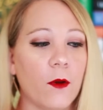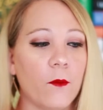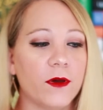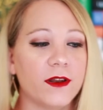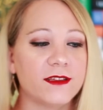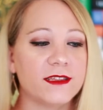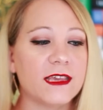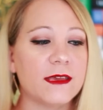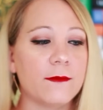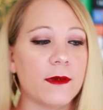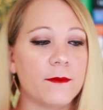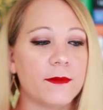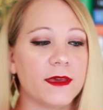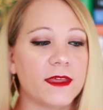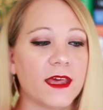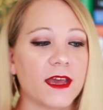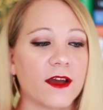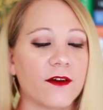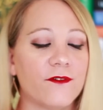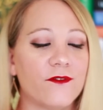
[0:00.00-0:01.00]
I want to say
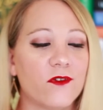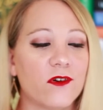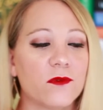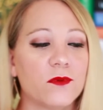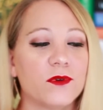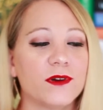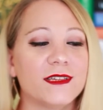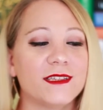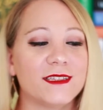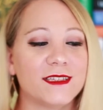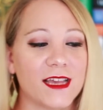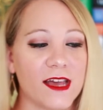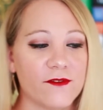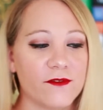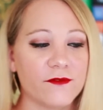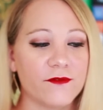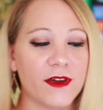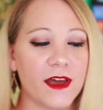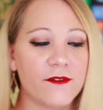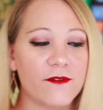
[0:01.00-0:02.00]
maybe like a
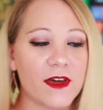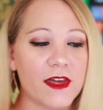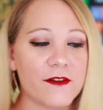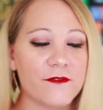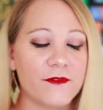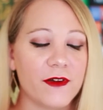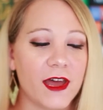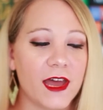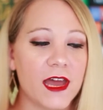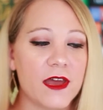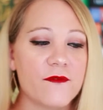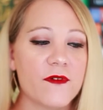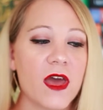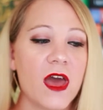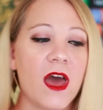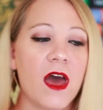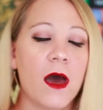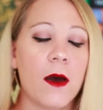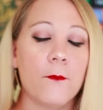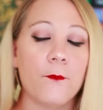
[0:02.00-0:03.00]
4.75 out of 5,
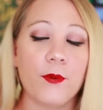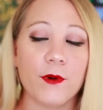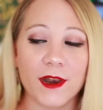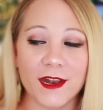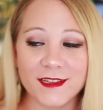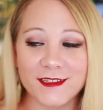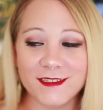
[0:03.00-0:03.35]
but I